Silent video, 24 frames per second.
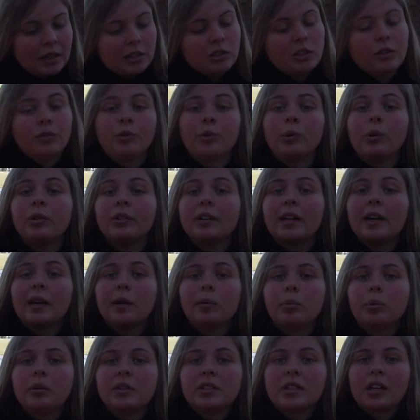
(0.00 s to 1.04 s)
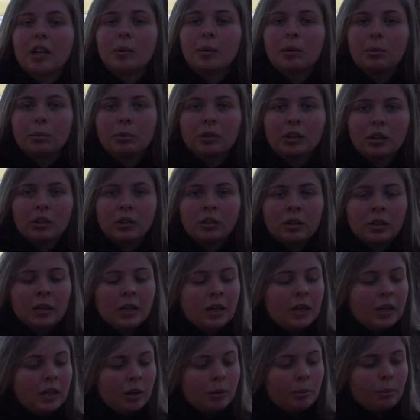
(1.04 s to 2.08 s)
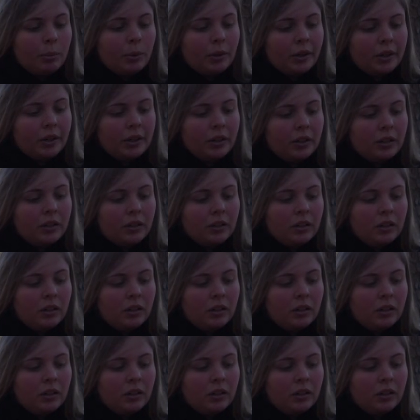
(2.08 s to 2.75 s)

So if you want that, please comment below. But